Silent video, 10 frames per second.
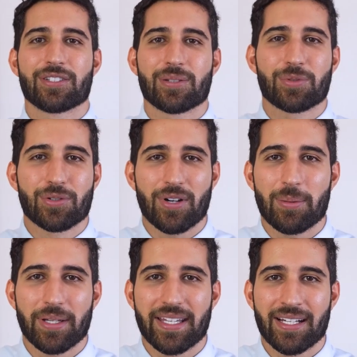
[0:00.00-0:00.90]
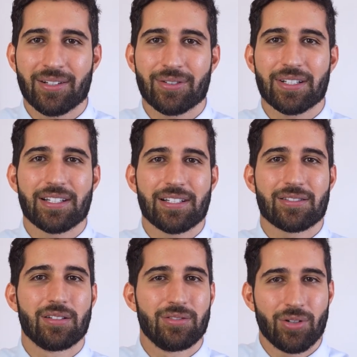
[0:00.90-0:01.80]
subscriber count
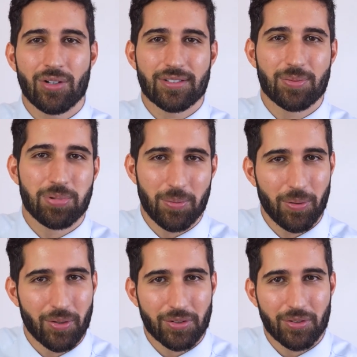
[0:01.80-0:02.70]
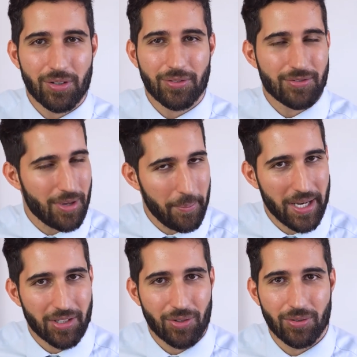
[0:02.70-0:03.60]
is not proportional to
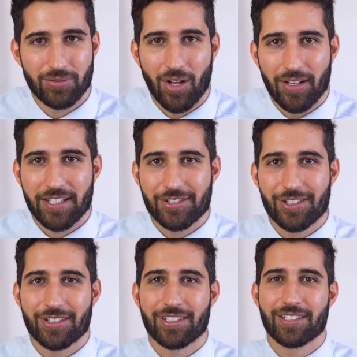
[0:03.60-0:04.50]
medical knowledge.